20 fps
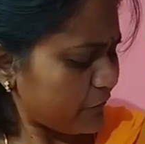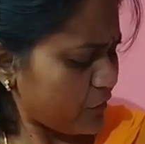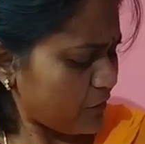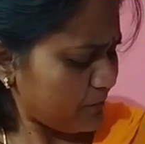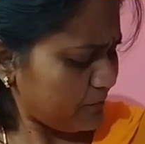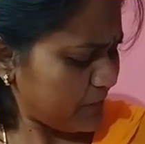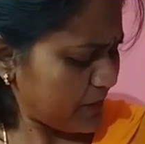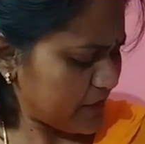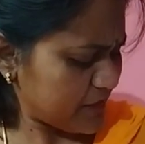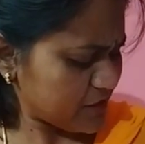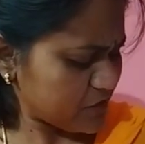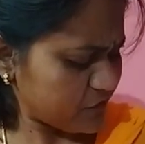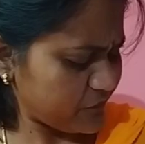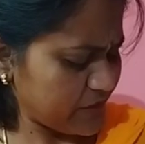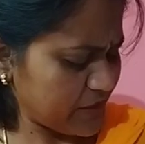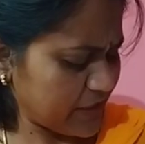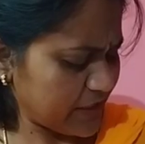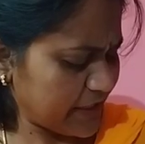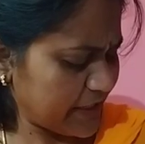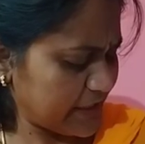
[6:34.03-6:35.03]
from plants
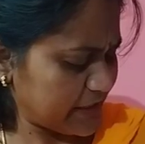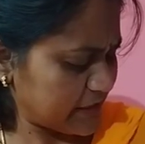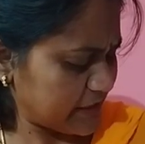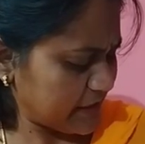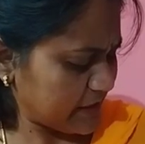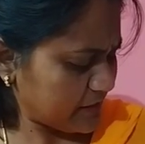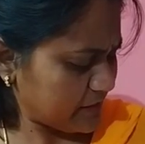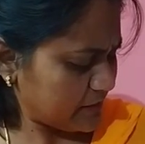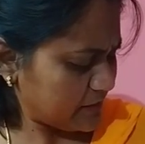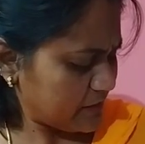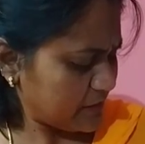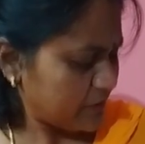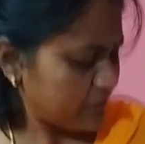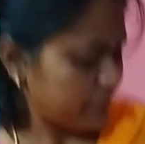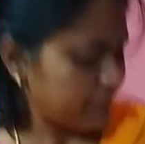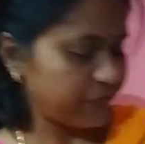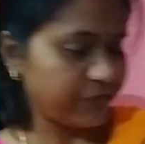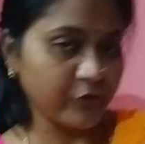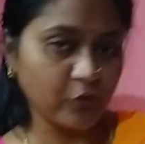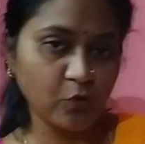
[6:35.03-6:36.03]
we are getting
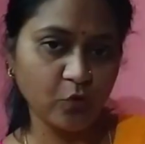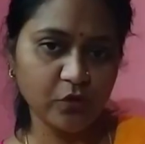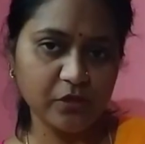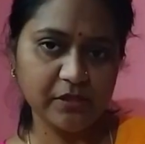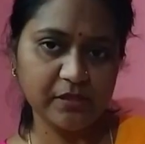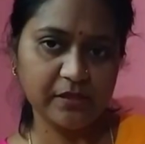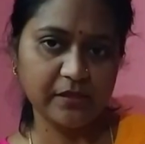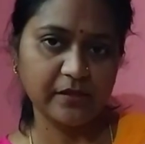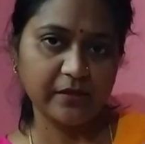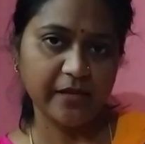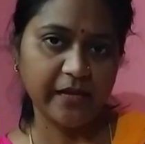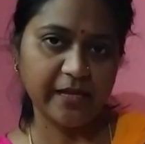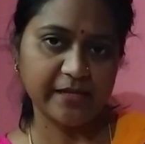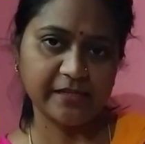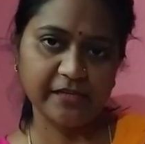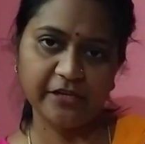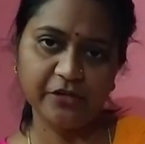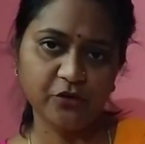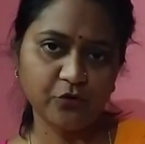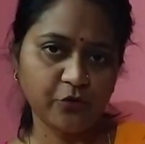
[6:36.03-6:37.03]
fruits,
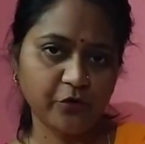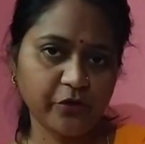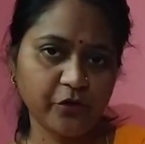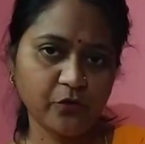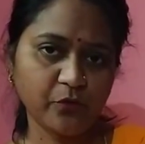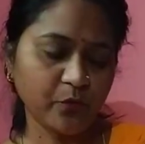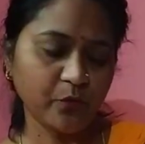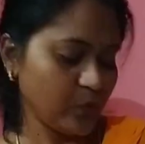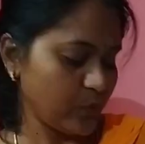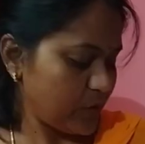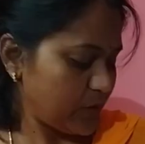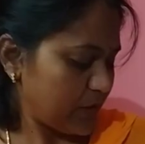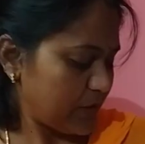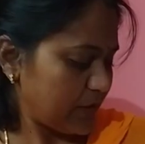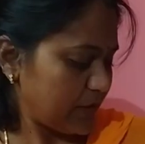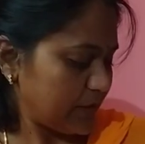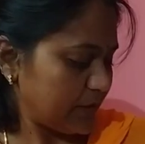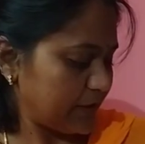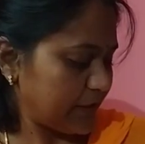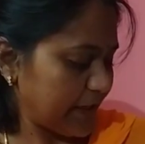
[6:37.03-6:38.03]
as I showed you.
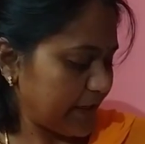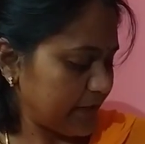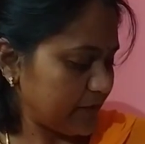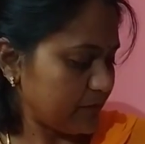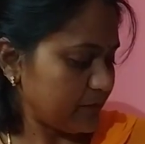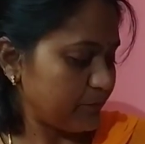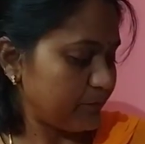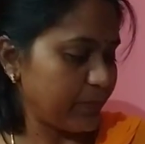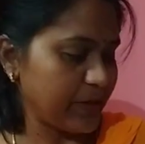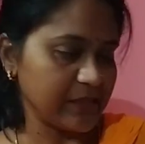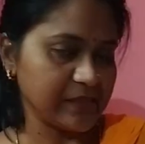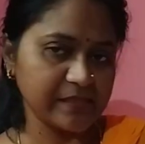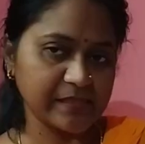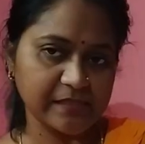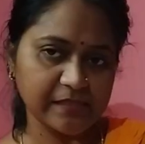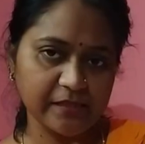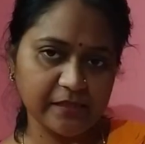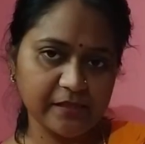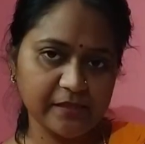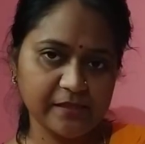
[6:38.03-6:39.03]
Then
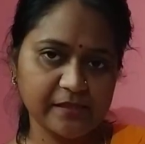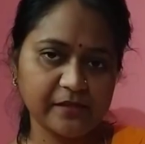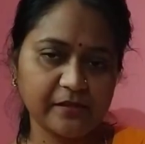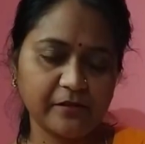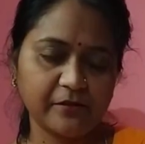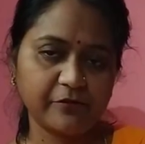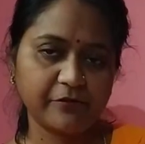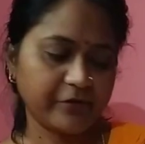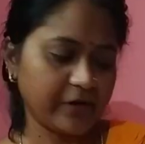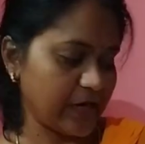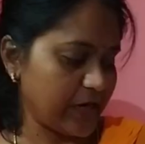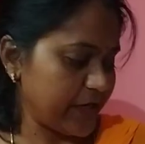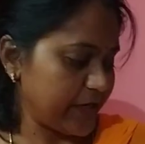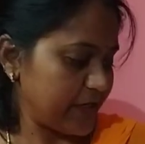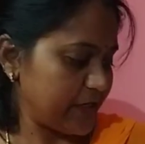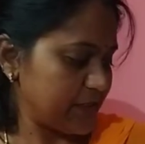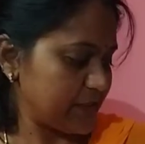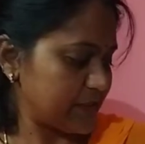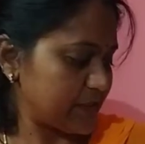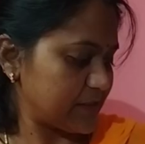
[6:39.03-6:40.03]
pulses,
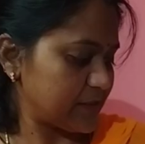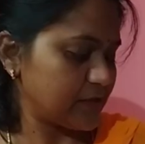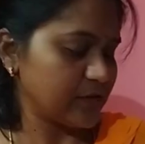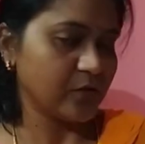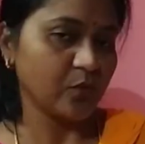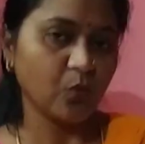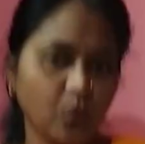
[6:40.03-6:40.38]
rice,